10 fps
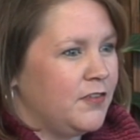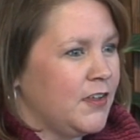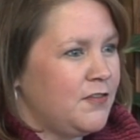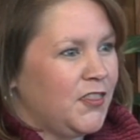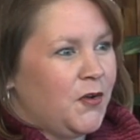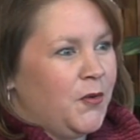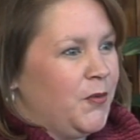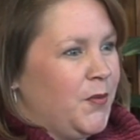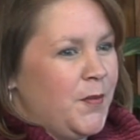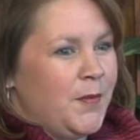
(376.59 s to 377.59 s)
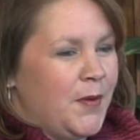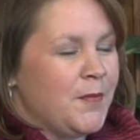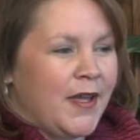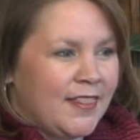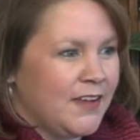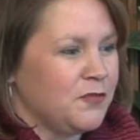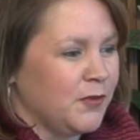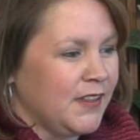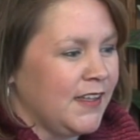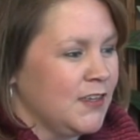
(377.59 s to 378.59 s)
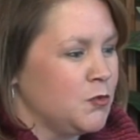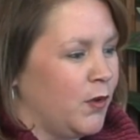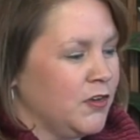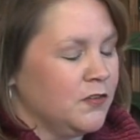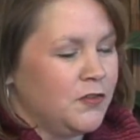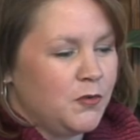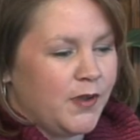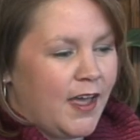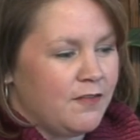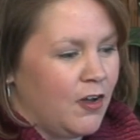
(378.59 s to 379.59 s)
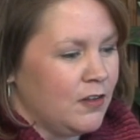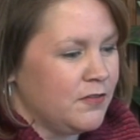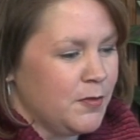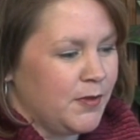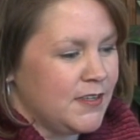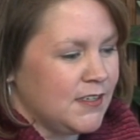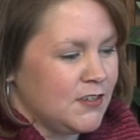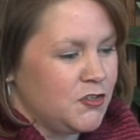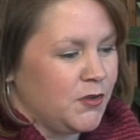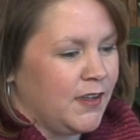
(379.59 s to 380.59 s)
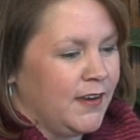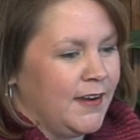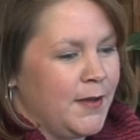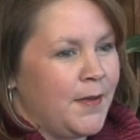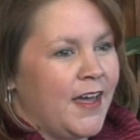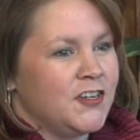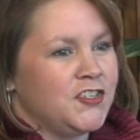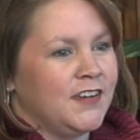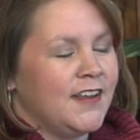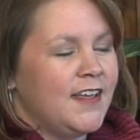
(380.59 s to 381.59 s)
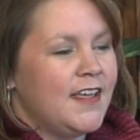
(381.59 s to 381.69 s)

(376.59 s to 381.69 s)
even though my life really is wonderful, we have all of the blessings you can imagine,